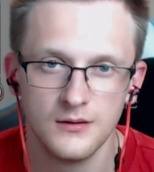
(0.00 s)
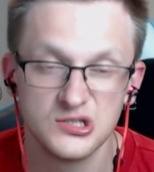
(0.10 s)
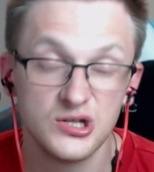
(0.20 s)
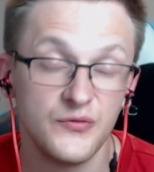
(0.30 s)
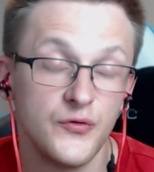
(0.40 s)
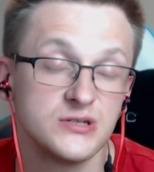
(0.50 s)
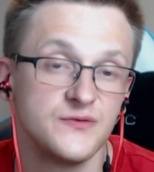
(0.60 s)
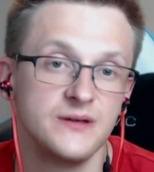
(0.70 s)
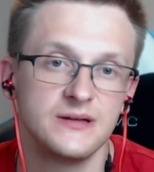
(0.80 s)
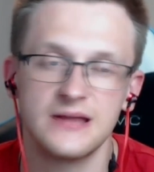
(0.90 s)
So the first
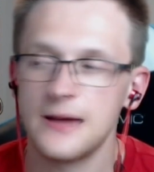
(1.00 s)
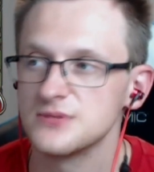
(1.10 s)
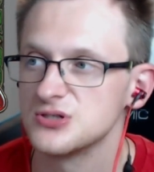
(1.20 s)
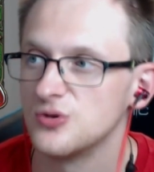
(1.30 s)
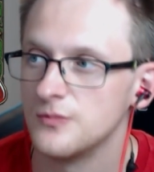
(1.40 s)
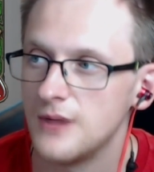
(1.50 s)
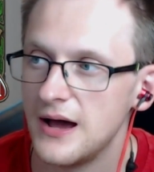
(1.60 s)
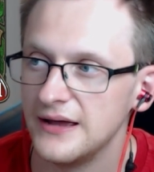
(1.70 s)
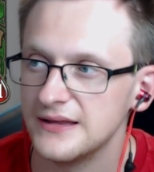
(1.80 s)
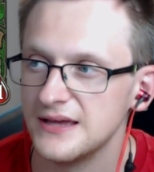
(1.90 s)
thing that comes to
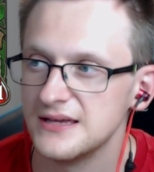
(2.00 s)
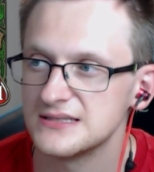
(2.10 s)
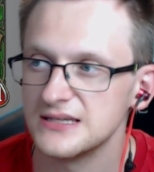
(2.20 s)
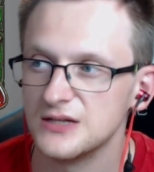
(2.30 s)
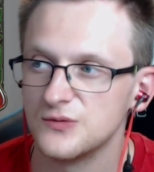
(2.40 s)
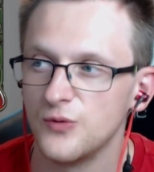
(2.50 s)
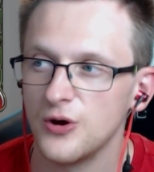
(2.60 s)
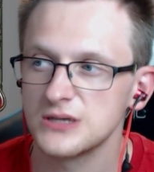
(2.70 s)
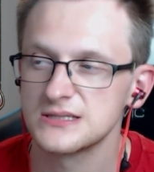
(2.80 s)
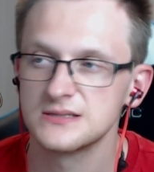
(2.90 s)
mind is it
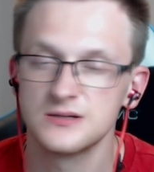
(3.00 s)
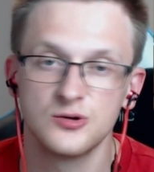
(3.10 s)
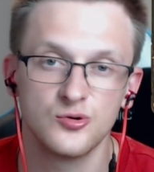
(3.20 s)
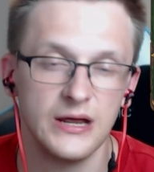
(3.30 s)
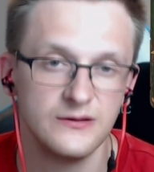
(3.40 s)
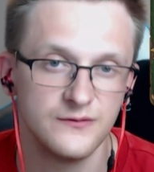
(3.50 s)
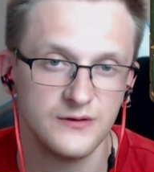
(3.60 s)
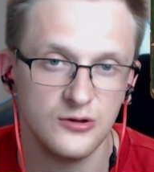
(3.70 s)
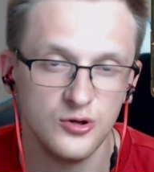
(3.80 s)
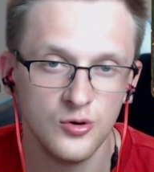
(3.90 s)
works great with the
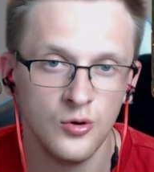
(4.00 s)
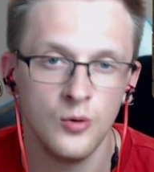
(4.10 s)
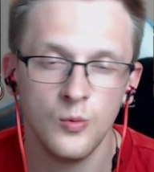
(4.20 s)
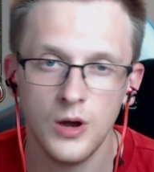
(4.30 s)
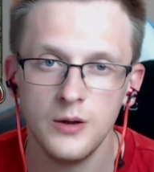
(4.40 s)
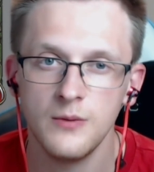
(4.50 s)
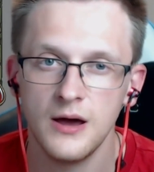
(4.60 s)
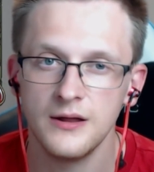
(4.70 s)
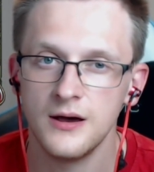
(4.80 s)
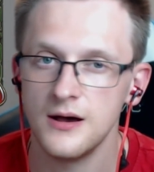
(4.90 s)
new 1
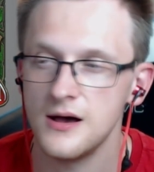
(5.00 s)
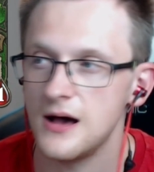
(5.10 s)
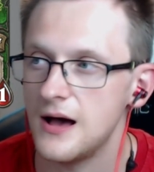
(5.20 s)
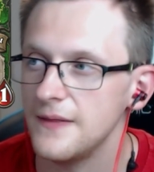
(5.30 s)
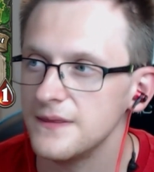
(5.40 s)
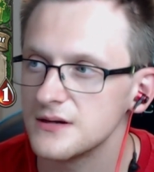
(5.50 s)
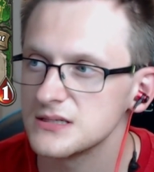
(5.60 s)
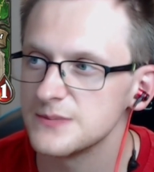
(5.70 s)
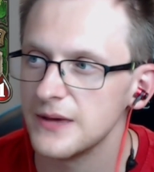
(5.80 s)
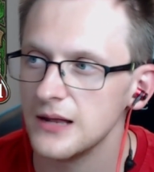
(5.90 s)
mana Hunter
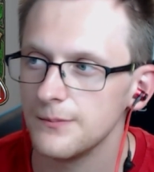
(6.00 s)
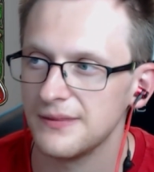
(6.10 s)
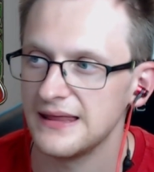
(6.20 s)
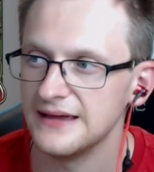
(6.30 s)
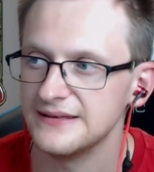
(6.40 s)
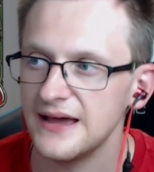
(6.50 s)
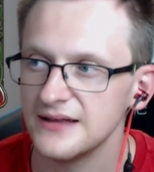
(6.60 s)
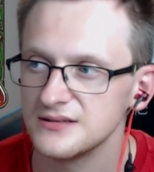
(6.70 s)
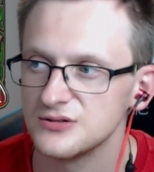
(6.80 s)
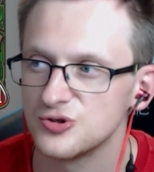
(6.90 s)
spell. Play
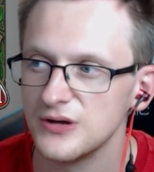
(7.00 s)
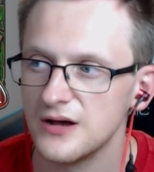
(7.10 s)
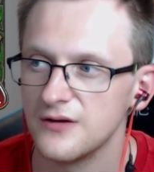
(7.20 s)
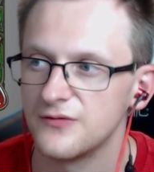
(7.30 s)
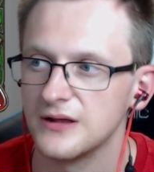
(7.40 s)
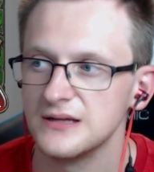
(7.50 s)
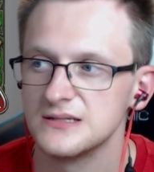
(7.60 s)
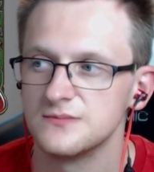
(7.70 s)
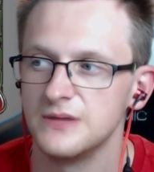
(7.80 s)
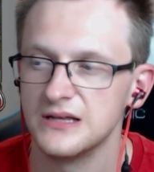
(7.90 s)
that, trigger a
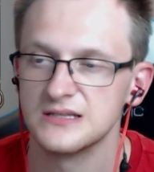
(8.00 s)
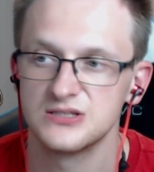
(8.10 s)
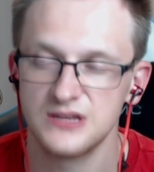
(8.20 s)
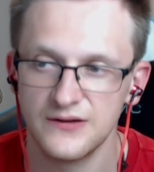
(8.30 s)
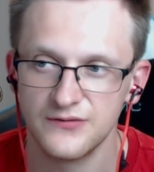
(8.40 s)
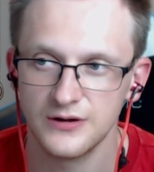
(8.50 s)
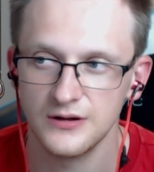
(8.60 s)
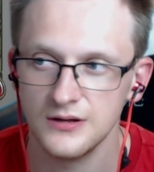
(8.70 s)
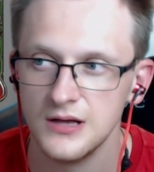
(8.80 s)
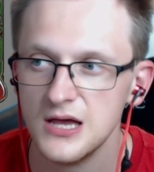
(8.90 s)
friendly's minion's Death
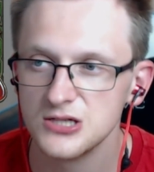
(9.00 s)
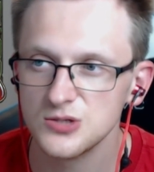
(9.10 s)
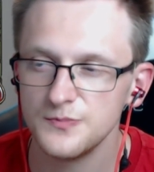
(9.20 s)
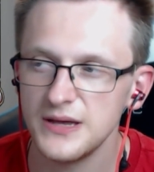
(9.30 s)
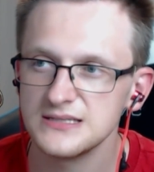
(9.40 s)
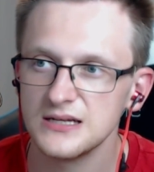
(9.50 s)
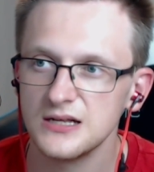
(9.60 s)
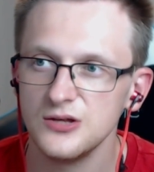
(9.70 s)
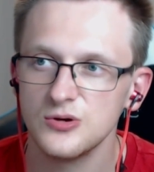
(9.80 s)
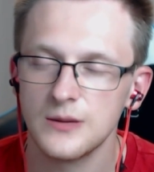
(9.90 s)
Rattle. So
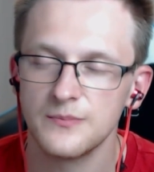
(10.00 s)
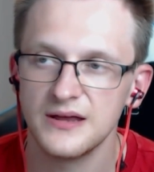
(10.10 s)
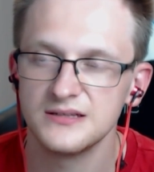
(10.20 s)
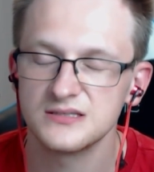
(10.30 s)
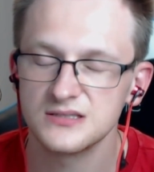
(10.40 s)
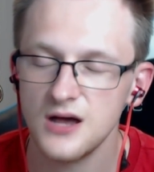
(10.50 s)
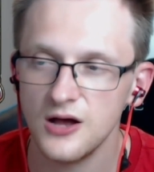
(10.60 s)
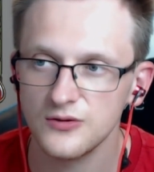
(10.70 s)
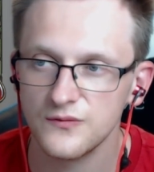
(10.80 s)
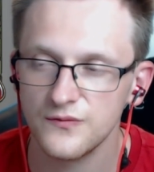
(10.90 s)
basically you can play this
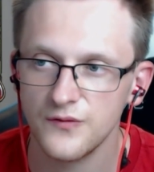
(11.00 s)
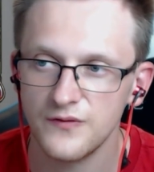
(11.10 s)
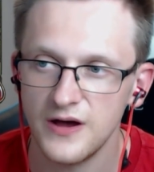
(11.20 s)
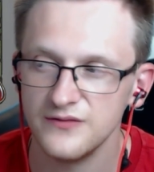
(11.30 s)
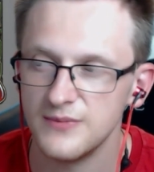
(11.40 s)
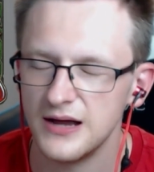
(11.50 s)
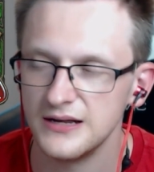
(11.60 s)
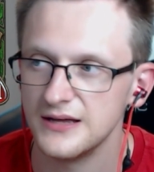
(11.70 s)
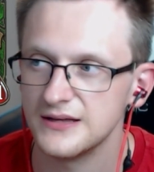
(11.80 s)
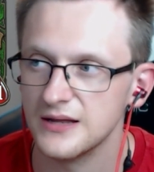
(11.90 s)
card for 5 mana
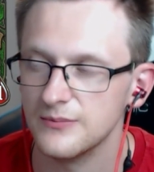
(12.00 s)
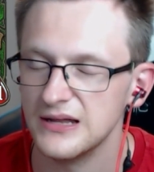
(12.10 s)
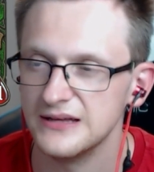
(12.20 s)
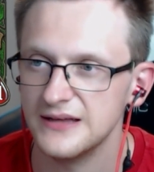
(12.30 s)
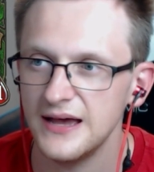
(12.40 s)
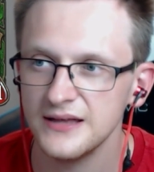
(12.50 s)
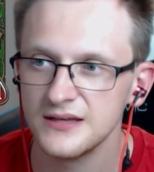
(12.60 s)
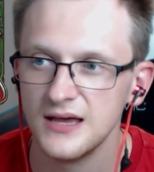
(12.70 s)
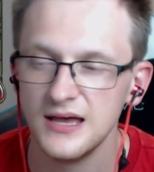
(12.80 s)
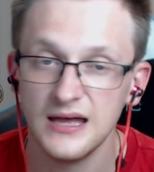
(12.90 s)
and then play that,
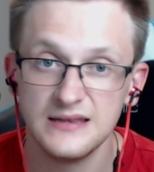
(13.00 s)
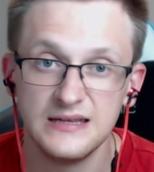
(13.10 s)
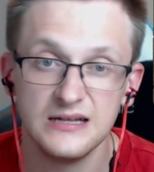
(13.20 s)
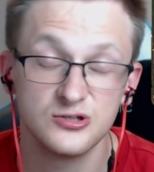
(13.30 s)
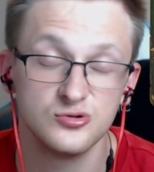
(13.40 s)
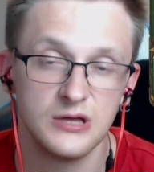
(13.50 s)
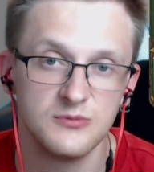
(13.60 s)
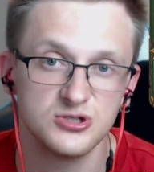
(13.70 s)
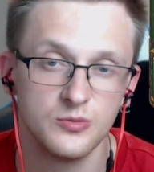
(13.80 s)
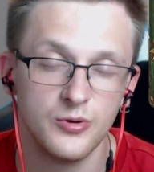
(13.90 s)
deal 2
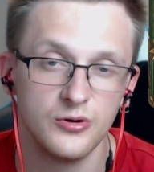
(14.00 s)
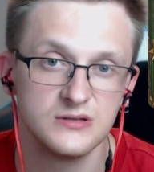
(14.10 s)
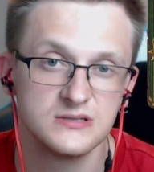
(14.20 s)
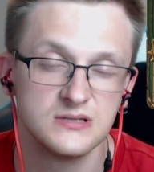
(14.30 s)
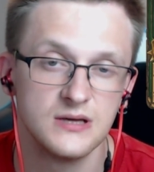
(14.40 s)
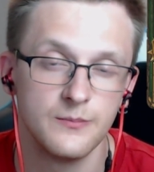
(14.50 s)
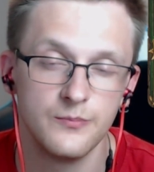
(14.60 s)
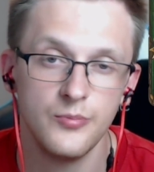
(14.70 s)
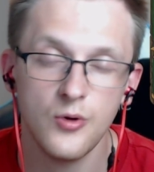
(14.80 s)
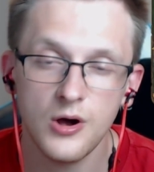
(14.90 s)
damage to opponent's
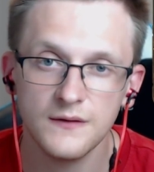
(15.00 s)
board,